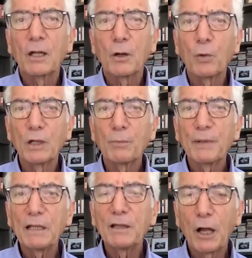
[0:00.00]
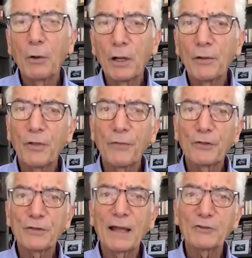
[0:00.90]
will be lower than the
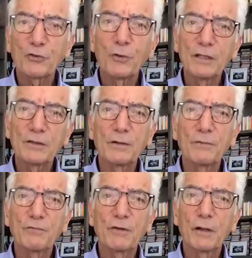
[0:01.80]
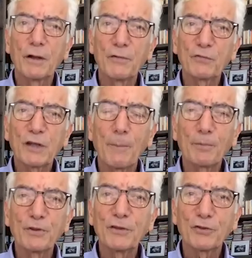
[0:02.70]
tax rate of
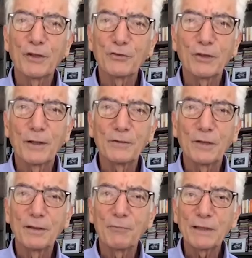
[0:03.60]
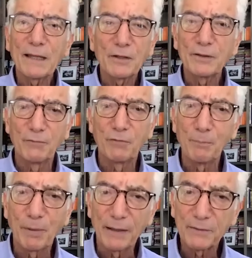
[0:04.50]
companies that deliver negative
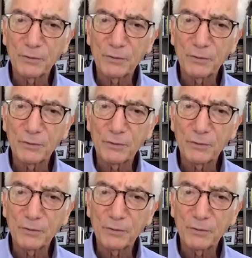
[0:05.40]
impact,